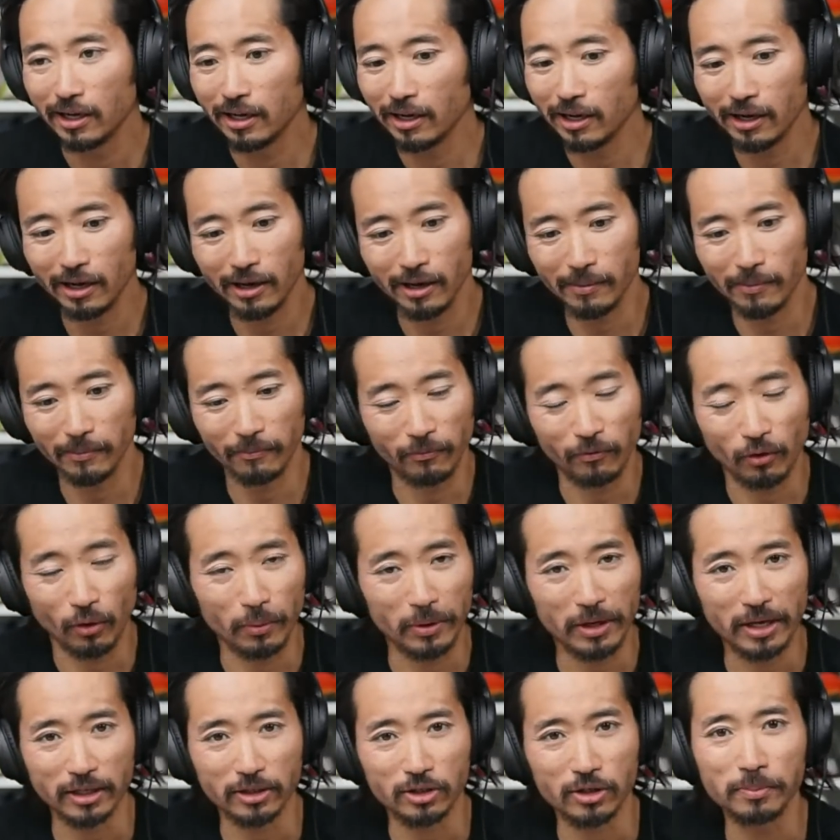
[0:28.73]
Um, before
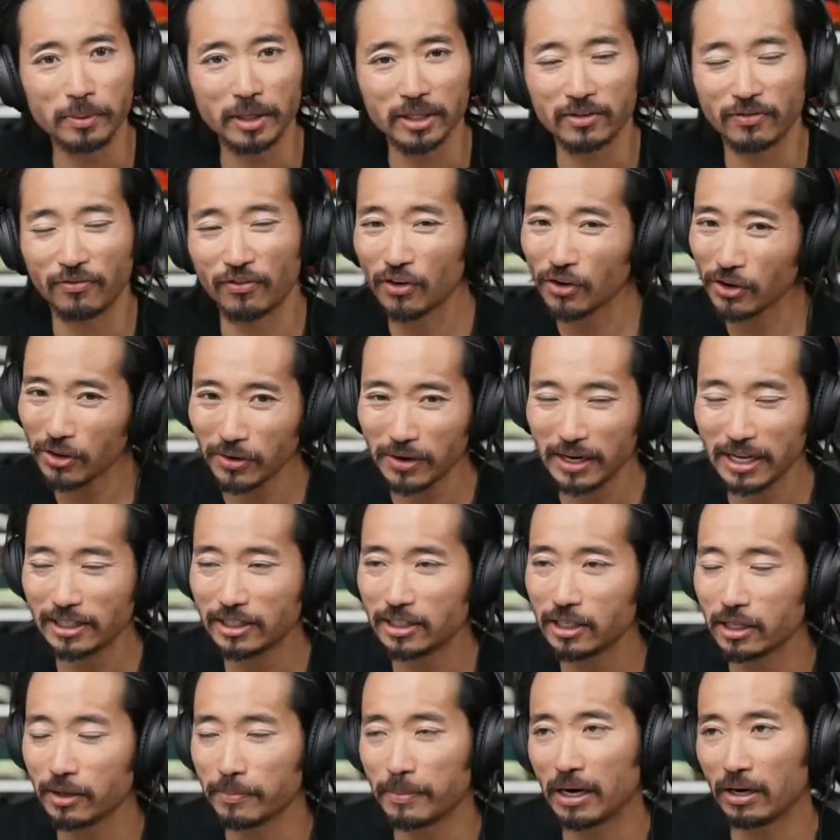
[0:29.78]
we get too much further
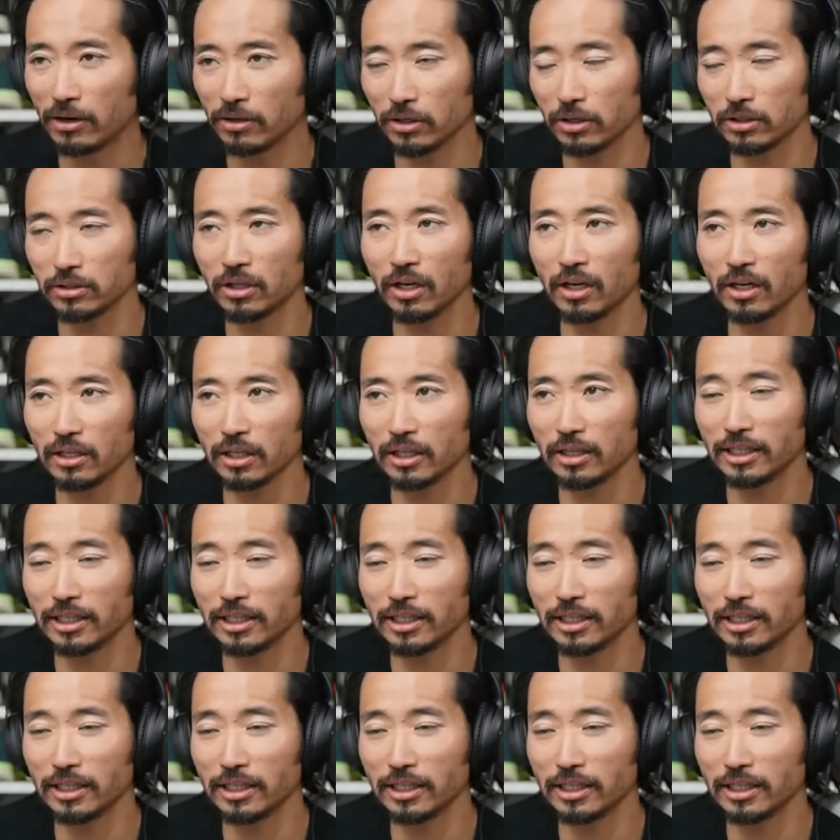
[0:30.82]
into the marathon talk,